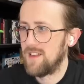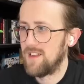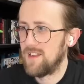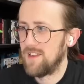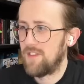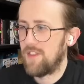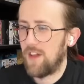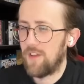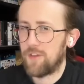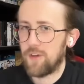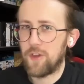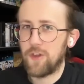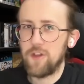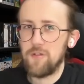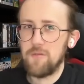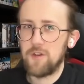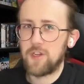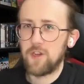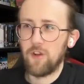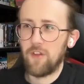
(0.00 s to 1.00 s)
If that was a
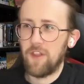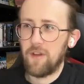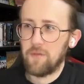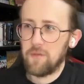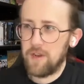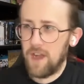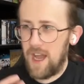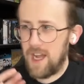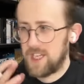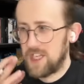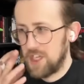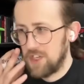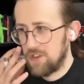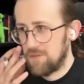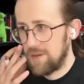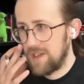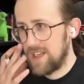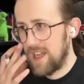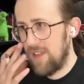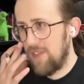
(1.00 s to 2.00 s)
human shoulder, they would actually just
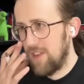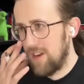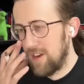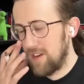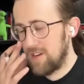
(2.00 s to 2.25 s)
be dead, though.